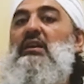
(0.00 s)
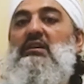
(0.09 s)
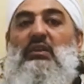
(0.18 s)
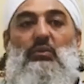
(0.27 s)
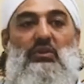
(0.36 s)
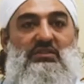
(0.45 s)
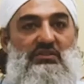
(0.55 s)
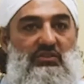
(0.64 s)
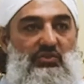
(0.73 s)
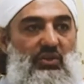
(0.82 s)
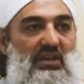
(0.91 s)
In other words, it's a
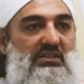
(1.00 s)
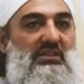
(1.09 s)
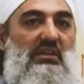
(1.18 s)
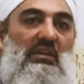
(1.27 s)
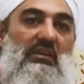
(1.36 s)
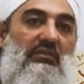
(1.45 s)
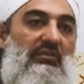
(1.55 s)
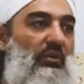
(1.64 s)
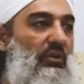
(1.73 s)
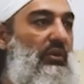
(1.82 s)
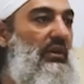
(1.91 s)
trust
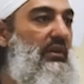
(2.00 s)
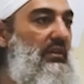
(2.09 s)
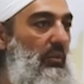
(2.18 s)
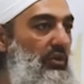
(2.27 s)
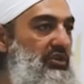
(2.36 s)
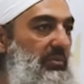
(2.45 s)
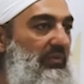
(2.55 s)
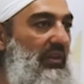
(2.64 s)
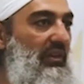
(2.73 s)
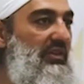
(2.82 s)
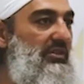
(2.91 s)
for the worship of
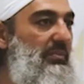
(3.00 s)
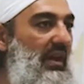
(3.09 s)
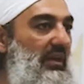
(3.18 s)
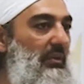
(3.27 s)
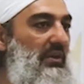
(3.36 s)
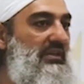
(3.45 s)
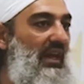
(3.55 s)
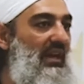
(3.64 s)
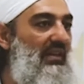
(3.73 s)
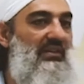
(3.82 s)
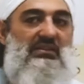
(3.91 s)
Allah subhanahu wa
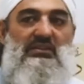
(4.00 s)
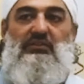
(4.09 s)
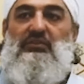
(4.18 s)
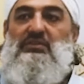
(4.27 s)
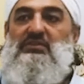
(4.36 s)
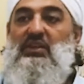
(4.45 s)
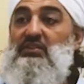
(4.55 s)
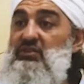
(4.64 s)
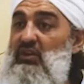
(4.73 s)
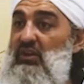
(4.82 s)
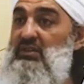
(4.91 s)
ta'ala. That's the difference. So the
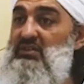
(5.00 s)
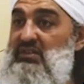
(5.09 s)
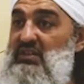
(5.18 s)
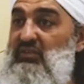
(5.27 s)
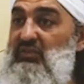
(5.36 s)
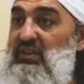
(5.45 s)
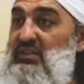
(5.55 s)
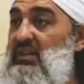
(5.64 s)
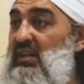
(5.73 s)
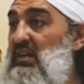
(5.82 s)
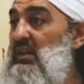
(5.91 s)
scholars, the Shafi'is,
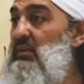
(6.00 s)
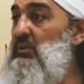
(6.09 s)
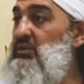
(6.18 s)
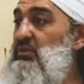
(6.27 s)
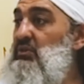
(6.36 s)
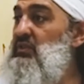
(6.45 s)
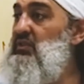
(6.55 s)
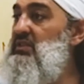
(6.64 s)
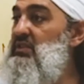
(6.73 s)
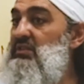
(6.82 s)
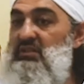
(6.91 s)
which is good for the
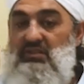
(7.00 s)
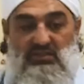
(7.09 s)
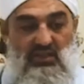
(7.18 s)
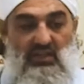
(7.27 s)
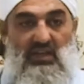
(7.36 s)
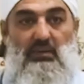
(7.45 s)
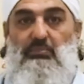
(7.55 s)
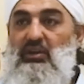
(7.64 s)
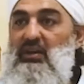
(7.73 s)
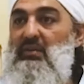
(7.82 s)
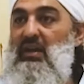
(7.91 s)
sisters, they say get a
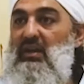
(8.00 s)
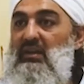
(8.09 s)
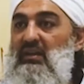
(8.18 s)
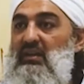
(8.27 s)
prayer mat,